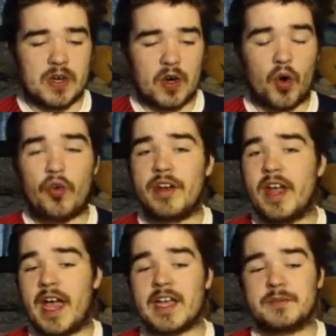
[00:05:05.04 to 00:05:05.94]

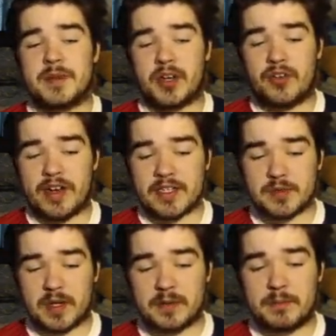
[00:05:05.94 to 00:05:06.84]
Aurea has been great as
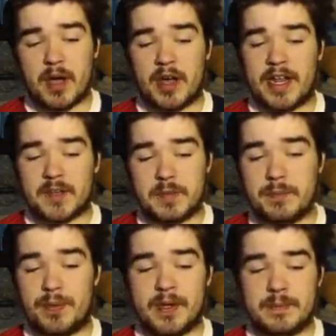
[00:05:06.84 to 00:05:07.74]
well. Mane has been
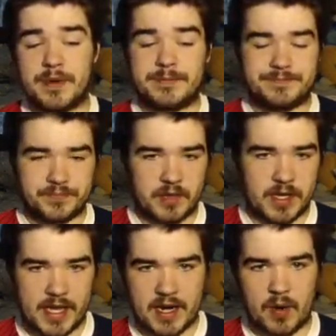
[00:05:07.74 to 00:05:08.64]
brilliant, but
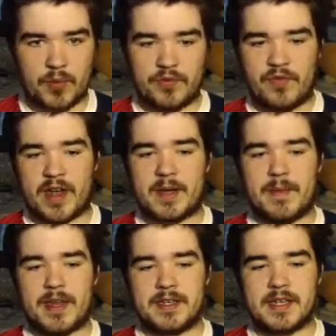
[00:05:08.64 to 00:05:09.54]
again, I wouldn't
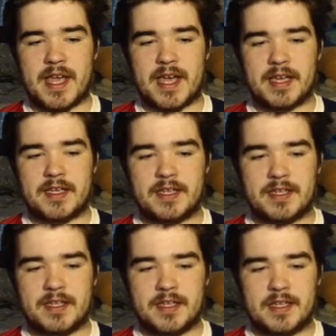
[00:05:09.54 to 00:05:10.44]
recommend
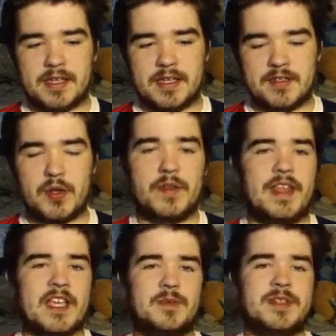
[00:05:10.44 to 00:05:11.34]
doing the
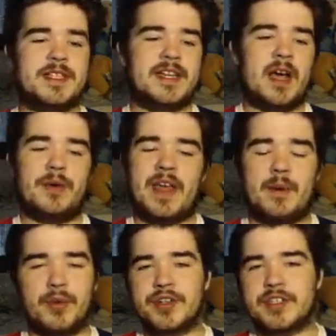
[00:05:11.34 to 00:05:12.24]
SBC now with how
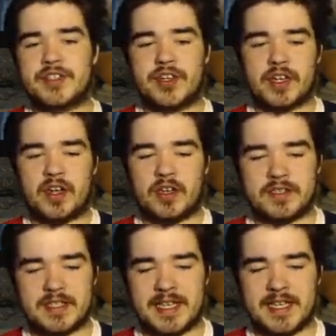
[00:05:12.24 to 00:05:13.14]
much it's going to
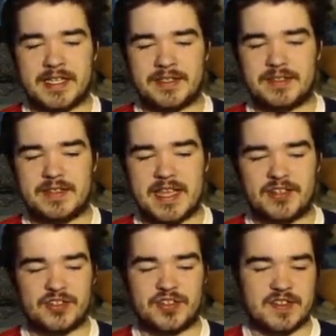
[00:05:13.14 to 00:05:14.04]
cost. It
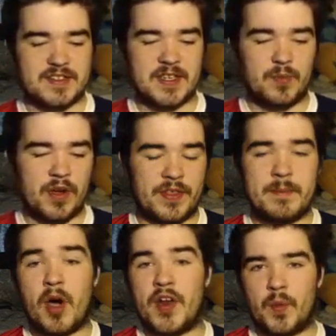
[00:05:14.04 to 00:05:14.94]
just doesn't seem worth it.
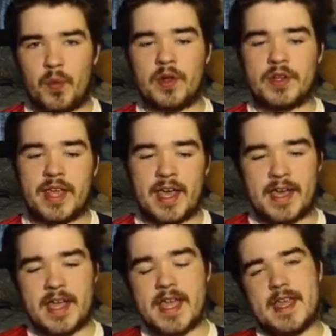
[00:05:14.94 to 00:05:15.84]
Mane will get
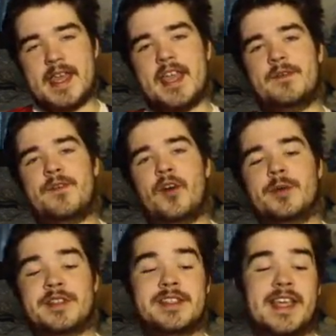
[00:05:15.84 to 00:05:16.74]

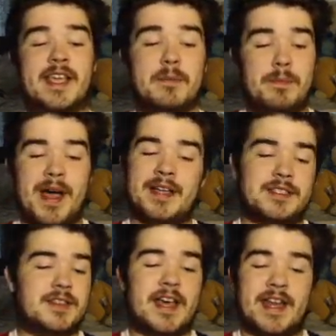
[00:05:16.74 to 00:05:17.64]
informs to take him
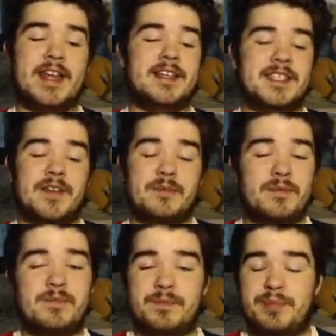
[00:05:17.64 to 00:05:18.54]
past that 87.
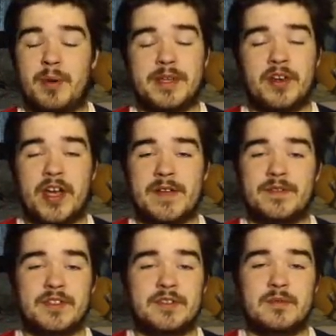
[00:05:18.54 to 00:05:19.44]
Probably not
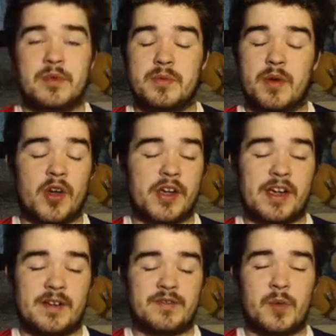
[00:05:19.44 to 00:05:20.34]
going to
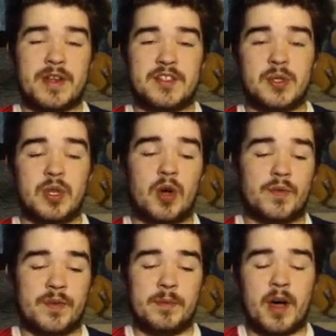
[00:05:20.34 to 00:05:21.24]
have to wait too long
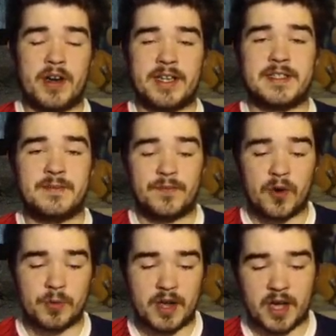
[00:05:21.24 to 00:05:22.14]
for Mane's
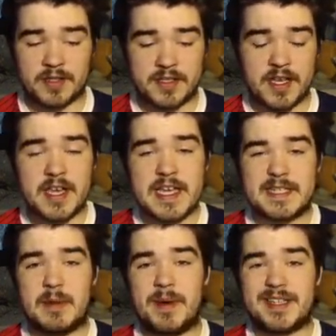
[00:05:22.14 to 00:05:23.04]
inform cards
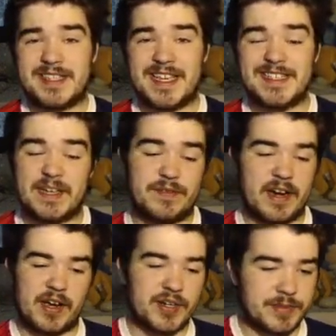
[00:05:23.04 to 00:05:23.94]
to be past 87, and
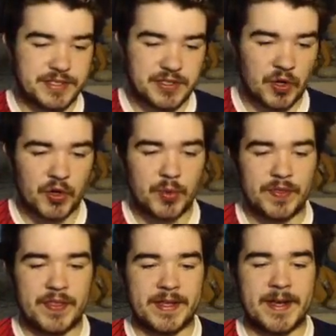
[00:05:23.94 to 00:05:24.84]
I'm going to be stuck
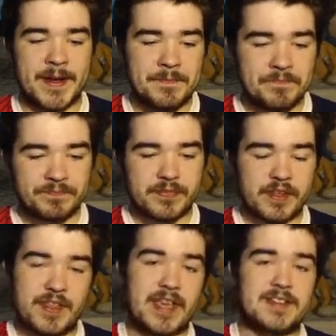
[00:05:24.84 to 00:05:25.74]
with the
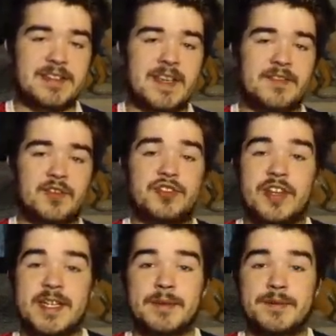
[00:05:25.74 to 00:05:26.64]
87
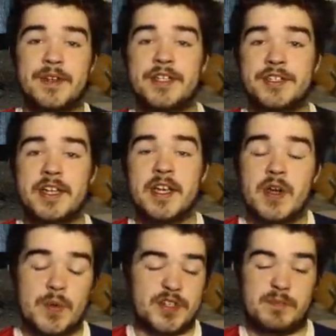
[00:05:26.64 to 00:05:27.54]
untradeable version,
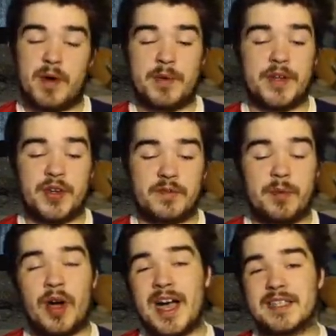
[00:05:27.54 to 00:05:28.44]
which I probably could have
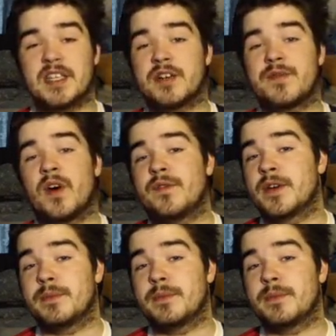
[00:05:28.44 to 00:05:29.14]
bought Hazard for the